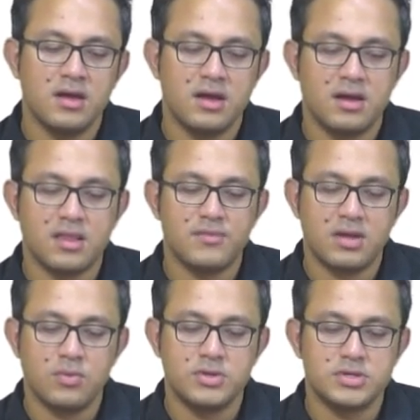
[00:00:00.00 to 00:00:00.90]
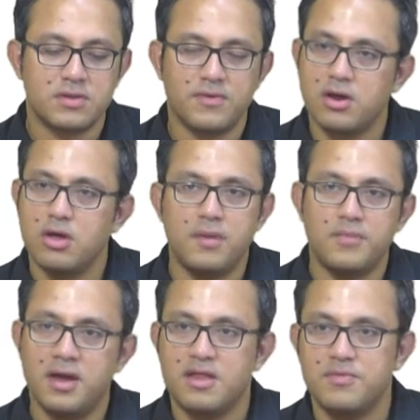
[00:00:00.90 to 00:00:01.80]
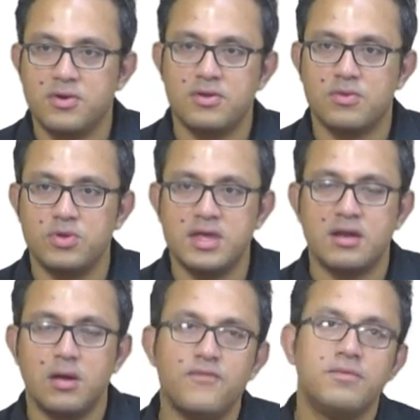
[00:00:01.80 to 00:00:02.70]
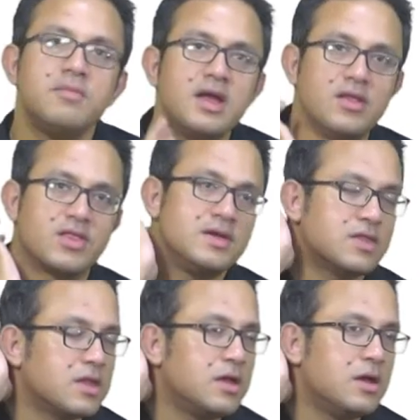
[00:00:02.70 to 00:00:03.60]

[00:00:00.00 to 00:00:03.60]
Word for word: uh, is something which is very complex because what that often means is